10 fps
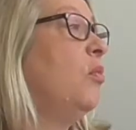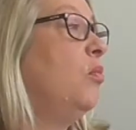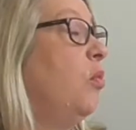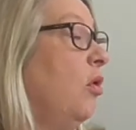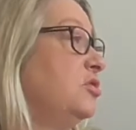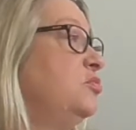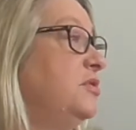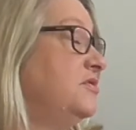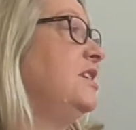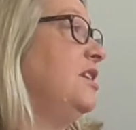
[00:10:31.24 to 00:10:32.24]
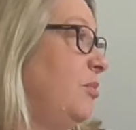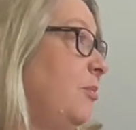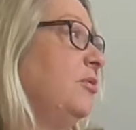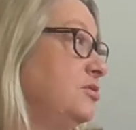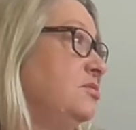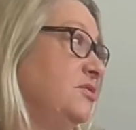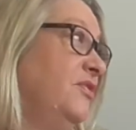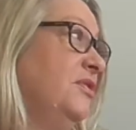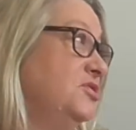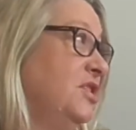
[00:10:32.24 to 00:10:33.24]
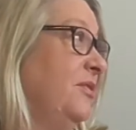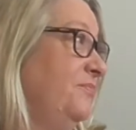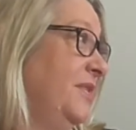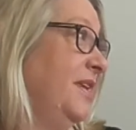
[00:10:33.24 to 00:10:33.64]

what would have seemed a preposterous future